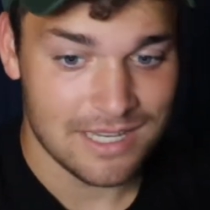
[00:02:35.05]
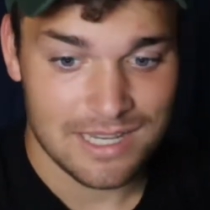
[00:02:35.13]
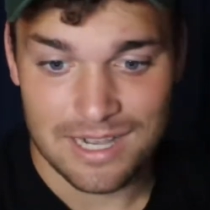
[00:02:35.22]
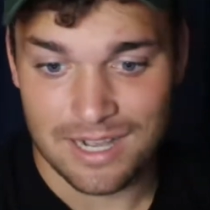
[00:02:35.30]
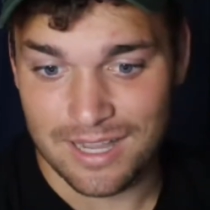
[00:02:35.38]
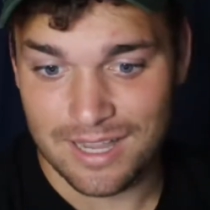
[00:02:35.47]

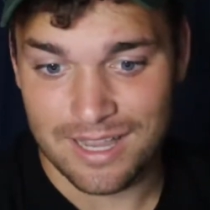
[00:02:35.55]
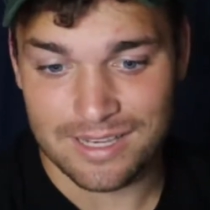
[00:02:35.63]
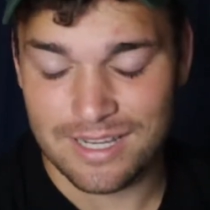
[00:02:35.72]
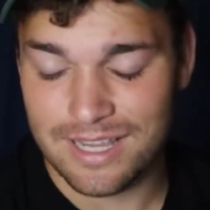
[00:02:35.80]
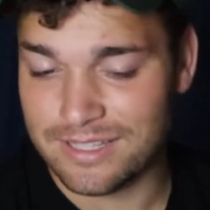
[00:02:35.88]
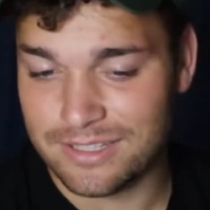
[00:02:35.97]

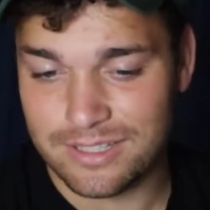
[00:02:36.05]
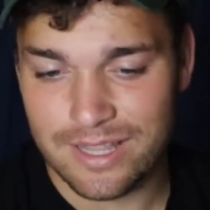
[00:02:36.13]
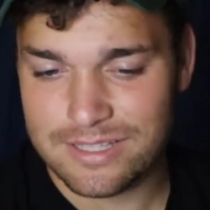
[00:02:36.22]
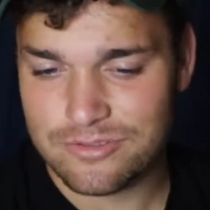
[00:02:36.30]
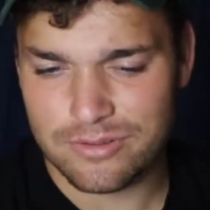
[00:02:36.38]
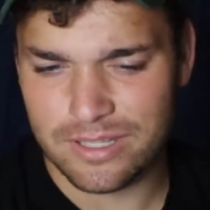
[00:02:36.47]
And
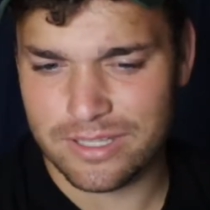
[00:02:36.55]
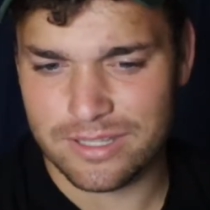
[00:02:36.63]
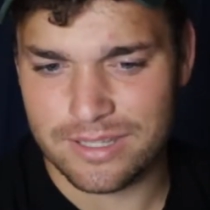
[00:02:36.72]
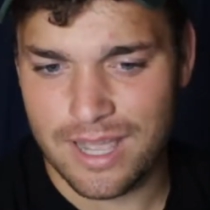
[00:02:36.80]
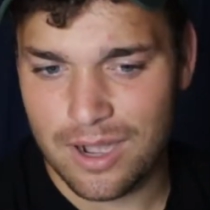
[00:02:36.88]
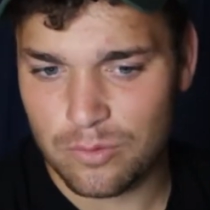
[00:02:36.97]
that's really
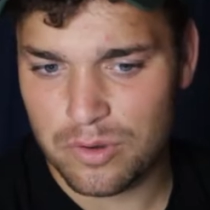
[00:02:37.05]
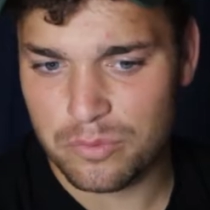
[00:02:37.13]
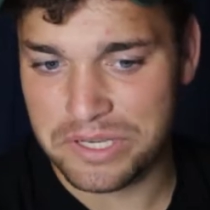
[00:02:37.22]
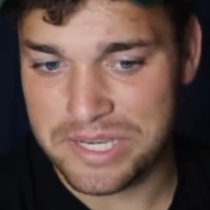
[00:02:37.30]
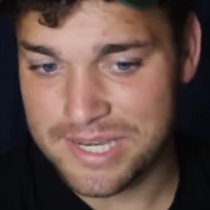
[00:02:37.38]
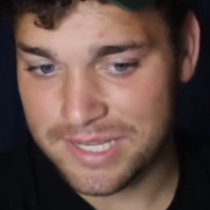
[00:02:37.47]
not what
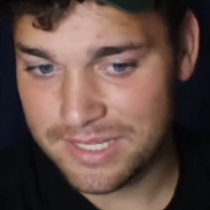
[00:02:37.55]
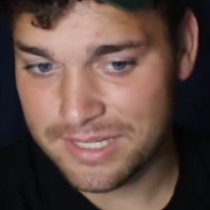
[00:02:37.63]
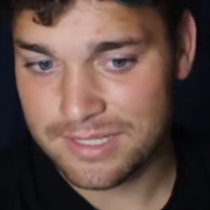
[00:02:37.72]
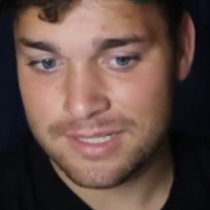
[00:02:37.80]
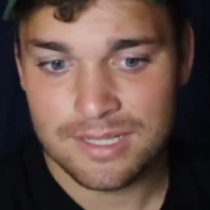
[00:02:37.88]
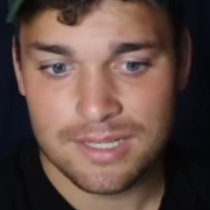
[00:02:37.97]
we
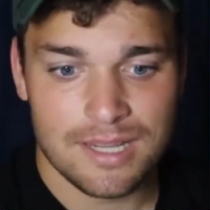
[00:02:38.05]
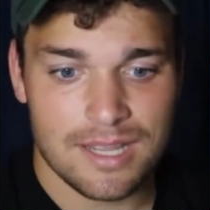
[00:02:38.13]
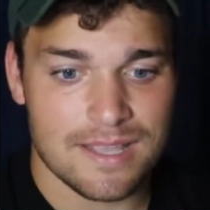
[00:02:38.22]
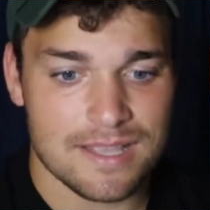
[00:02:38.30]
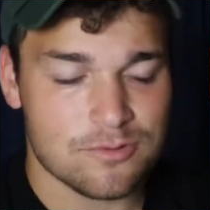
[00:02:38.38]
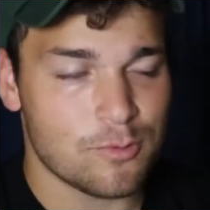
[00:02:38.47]
need. And
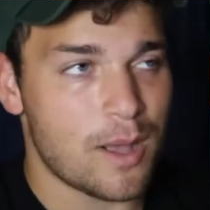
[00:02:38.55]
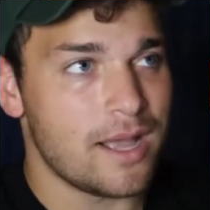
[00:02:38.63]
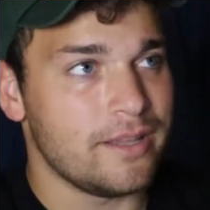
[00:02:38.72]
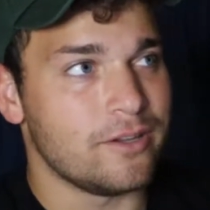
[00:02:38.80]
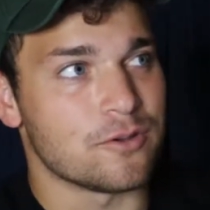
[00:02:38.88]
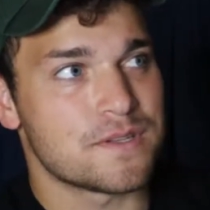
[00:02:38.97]
that's
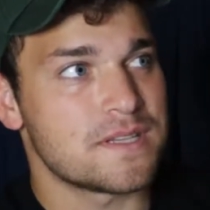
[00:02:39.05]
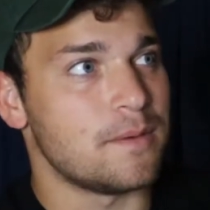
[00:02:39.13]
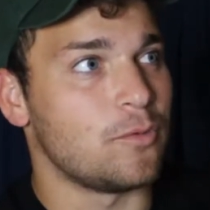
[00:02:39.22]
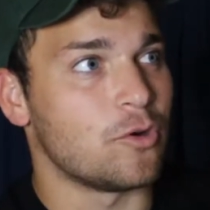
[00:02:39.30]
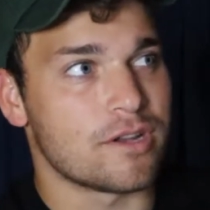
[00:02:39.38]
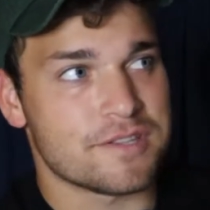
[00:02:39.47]
why, some
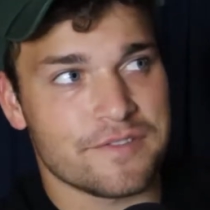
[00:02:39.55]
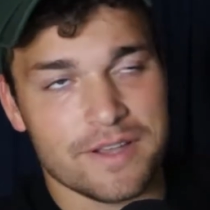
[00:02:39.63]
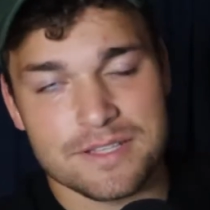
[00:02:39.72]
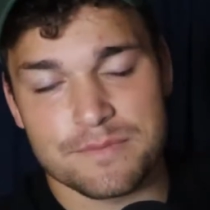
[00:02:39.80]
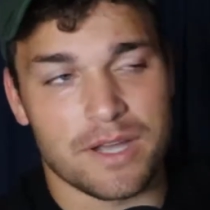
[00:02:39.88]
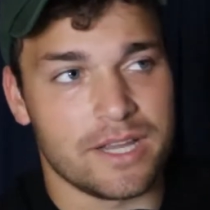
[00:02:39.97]
Hornets
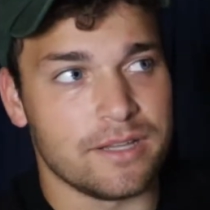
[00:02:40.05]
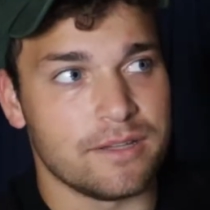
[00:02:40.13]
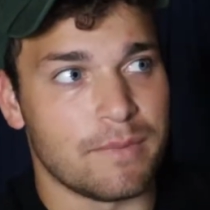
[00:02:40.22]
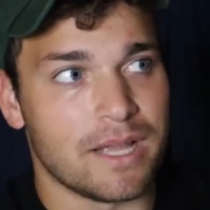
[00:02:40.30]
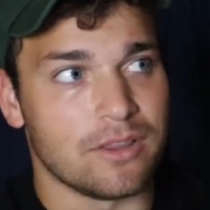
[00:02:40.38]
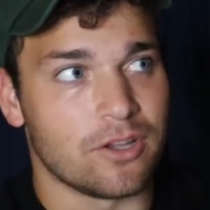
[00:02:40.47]
fans might
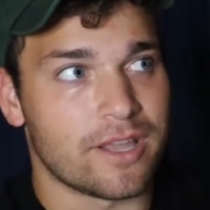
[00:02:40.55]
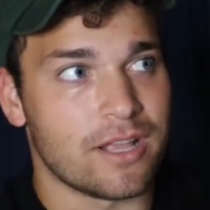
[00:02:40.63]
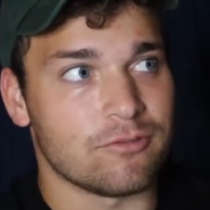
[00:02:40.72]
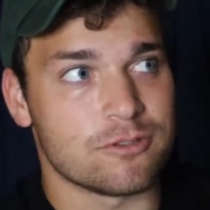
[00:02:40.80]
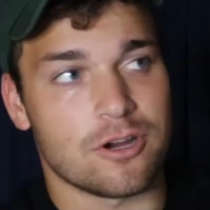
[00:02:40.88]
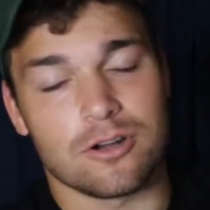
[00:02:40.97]
look at
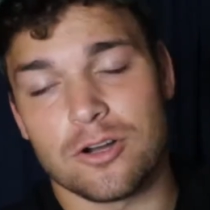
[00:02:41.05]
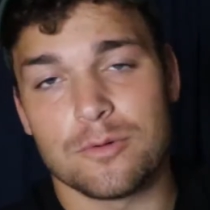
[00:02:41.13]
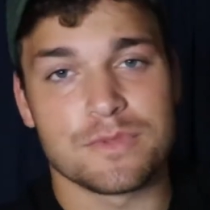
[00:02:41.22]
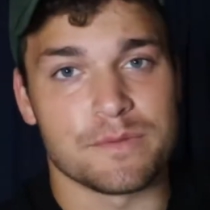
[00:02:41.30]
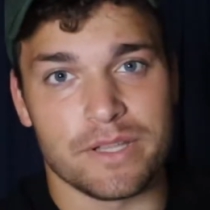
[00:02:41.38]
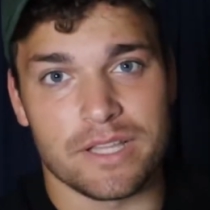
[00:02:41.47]
Richard
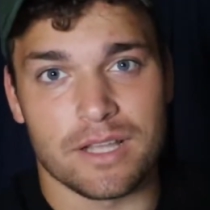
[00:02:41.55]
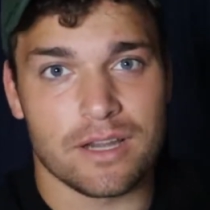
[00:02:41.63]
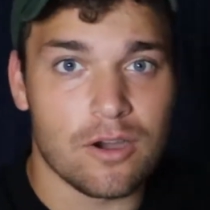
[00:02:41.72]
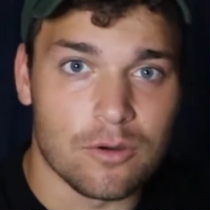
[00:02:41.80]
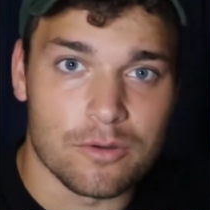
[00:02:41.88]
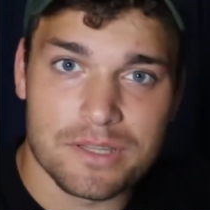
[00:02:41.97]
Holmes and be like,
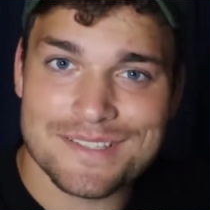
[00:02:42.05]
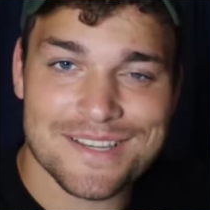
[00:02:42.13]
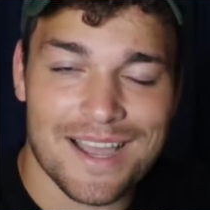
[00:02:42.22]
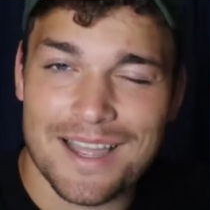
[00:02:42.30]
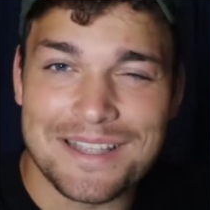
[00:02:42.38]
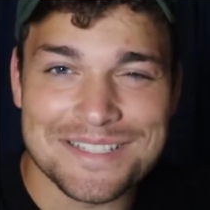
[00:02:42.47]
oh, this
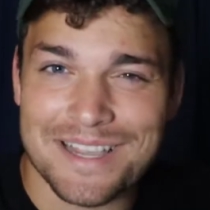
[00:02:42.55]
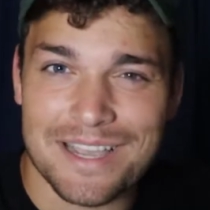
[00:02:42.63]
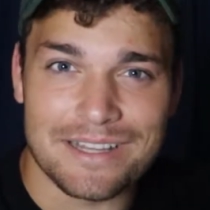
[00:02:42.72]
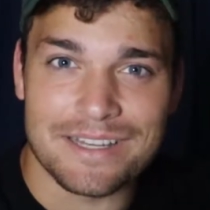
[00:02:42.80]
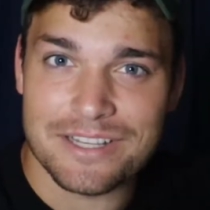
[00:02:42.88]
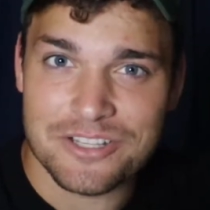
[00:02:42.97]
guy hasn't
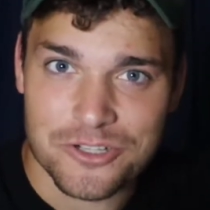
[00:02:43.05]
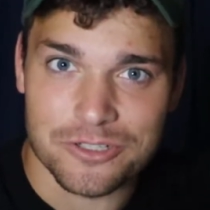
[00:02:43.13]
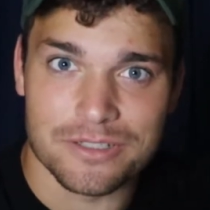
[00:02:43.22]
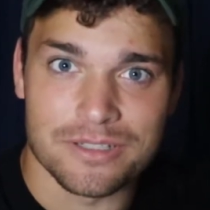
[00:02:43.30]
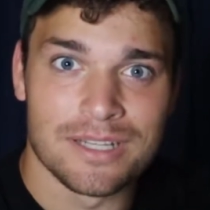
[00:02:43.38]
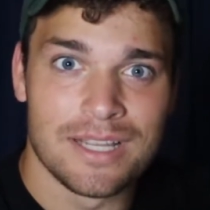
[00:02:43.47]
gotten
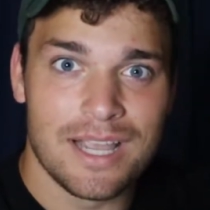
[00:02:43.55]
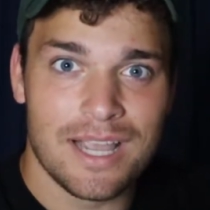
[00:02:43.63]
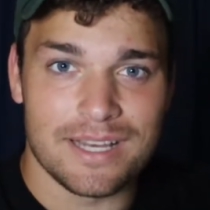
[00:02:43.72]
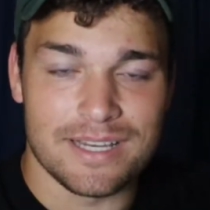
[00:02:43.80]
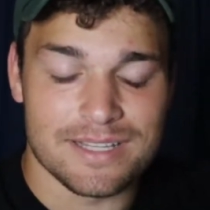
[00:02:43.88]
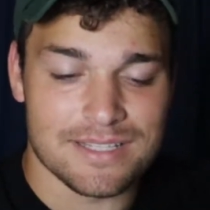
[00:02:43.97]
injured.
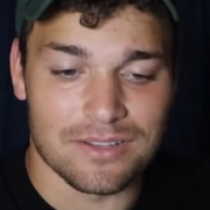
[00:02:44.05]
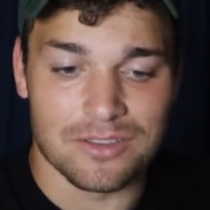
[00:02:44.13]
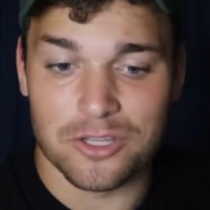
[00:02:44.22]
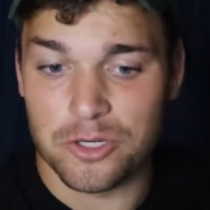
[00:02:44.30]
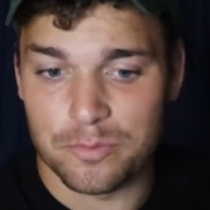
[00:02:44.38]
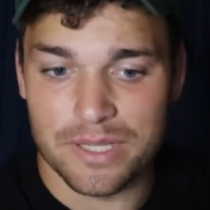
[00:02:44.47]
And he's a
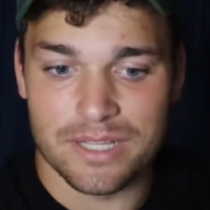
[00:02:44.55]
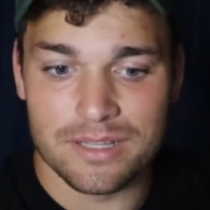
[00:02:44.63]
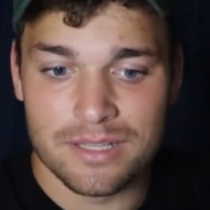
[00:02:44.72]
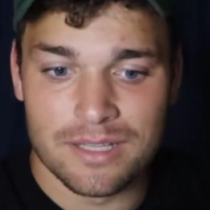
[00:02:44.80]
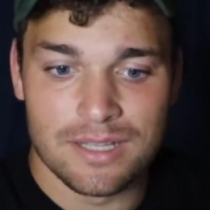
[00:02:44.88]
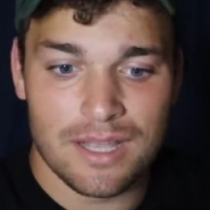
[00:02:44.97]
little bit...
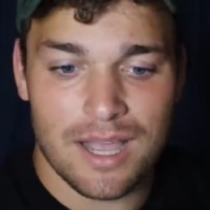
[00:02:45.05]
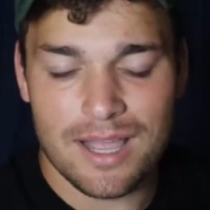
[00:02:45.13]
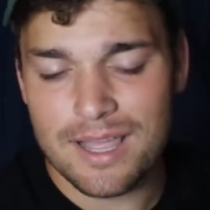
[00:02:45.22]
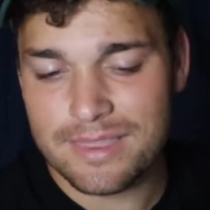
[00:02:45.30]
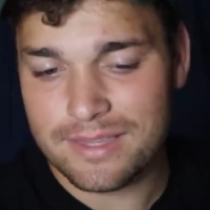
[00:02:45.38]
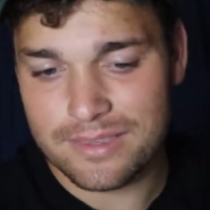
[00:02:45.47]

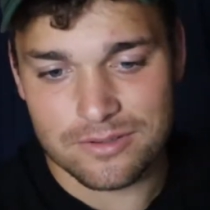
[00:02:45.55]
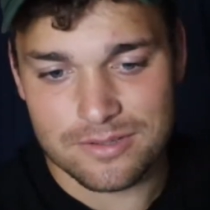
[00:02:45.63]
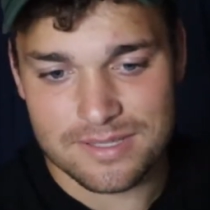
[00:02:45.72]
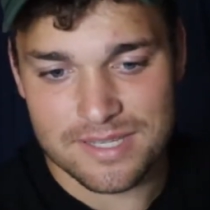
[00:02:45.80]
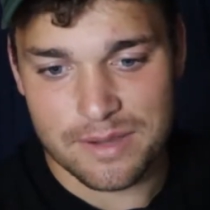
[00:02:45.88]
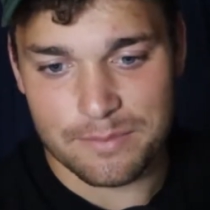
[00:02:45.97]
I think they're the
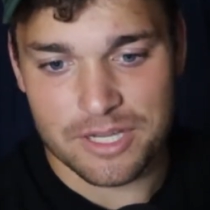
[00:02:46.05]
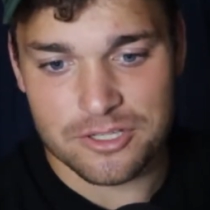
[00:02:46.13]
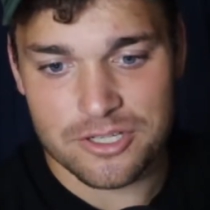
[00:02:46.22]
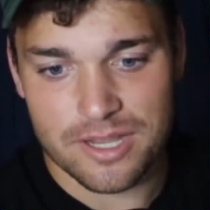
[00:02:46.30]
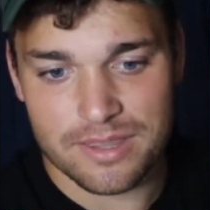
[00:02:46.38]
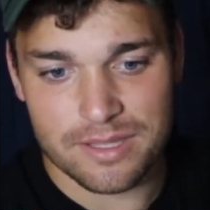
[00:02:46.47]
same
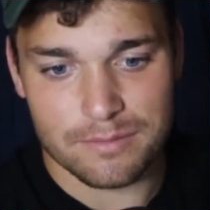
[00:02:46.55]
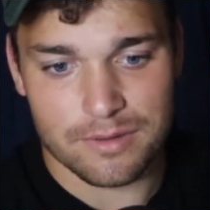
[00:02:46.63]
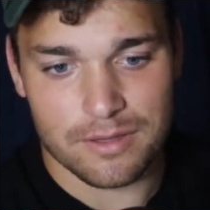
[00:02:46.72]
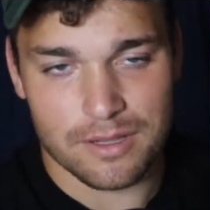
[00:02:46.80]
age. I think